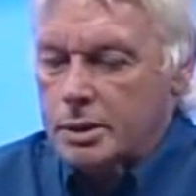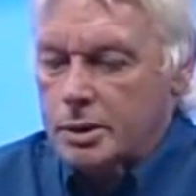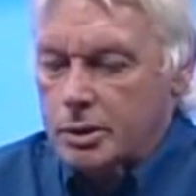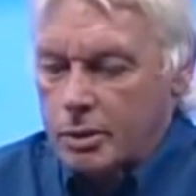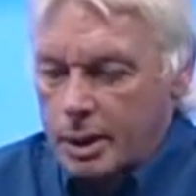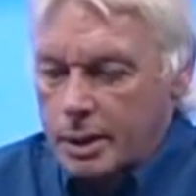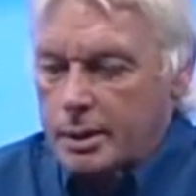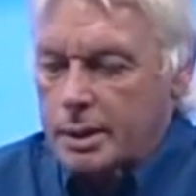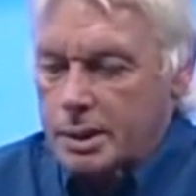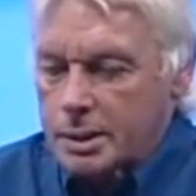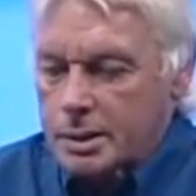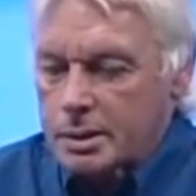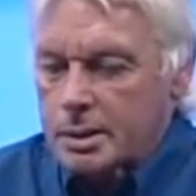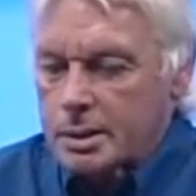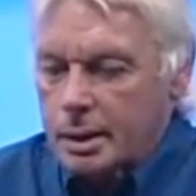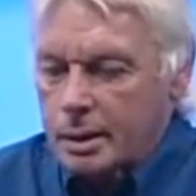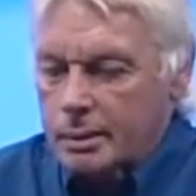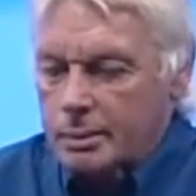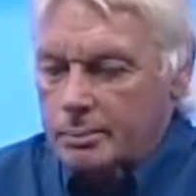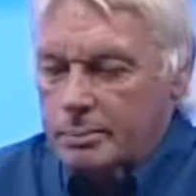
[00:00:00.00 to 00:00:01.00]
great that
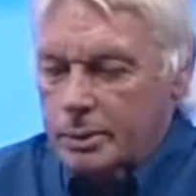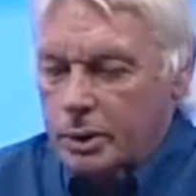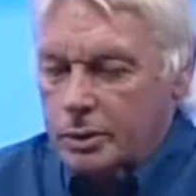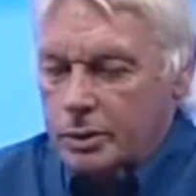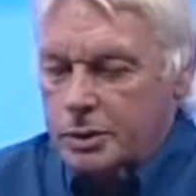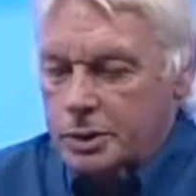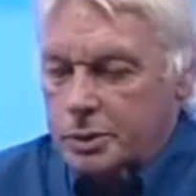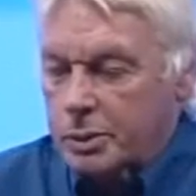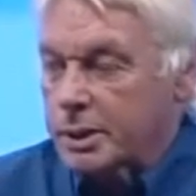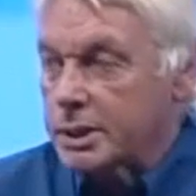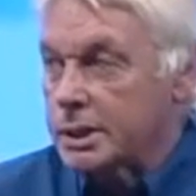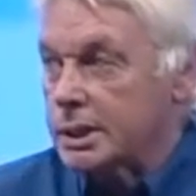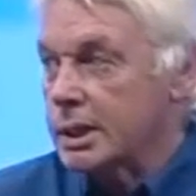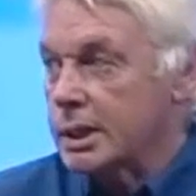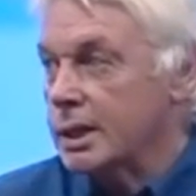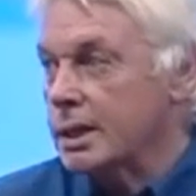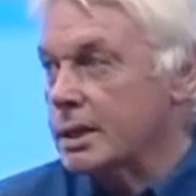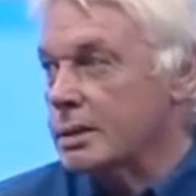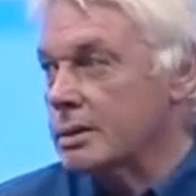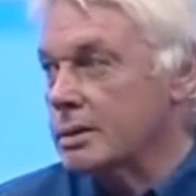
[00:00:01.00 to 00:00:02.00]
it's got to 20
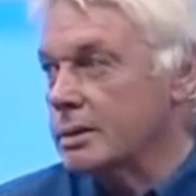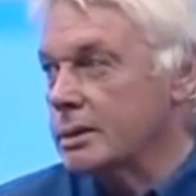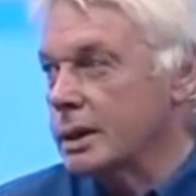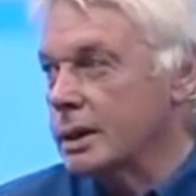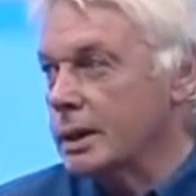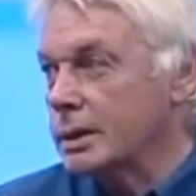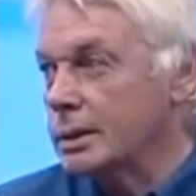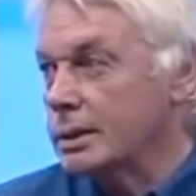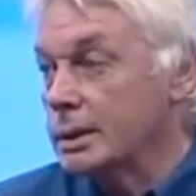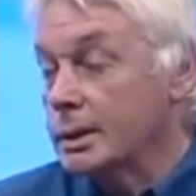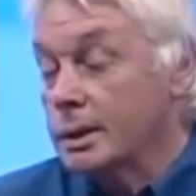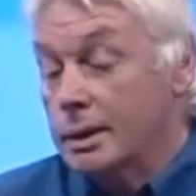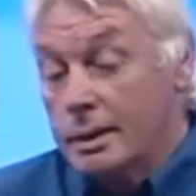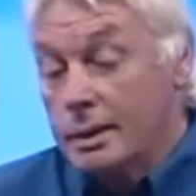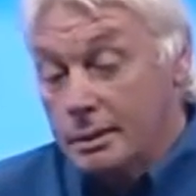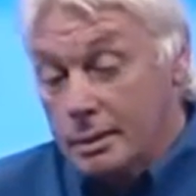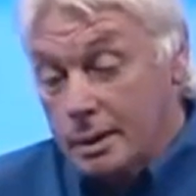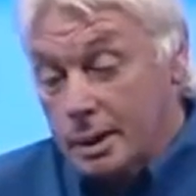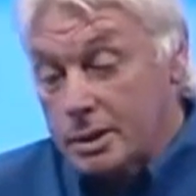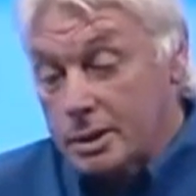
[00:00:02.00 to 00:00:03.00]
years, and
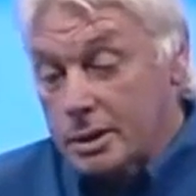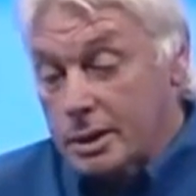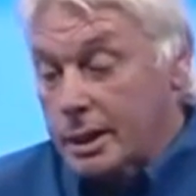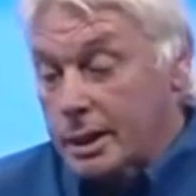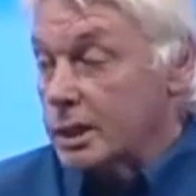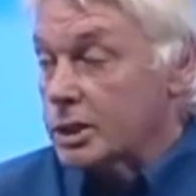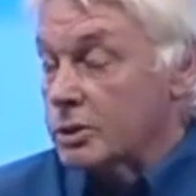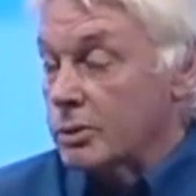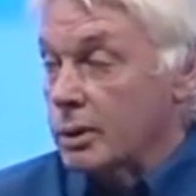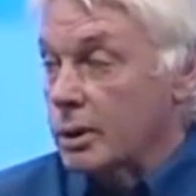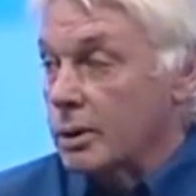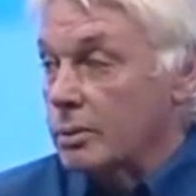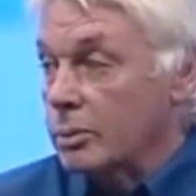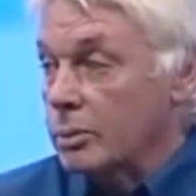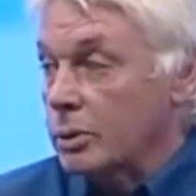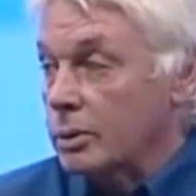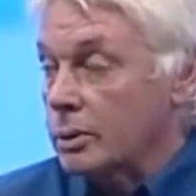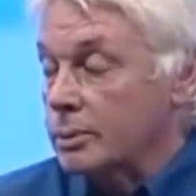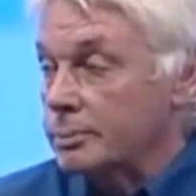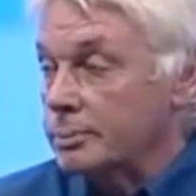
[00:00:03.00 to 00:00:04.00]
it's going to get to a lot
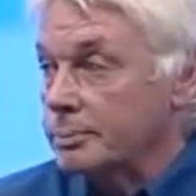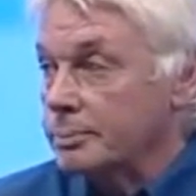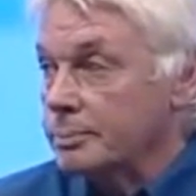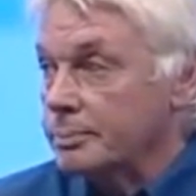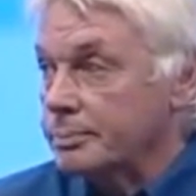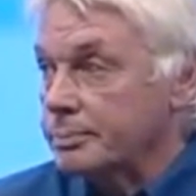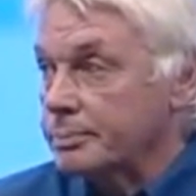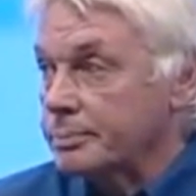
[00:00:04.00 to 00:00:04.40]
more. You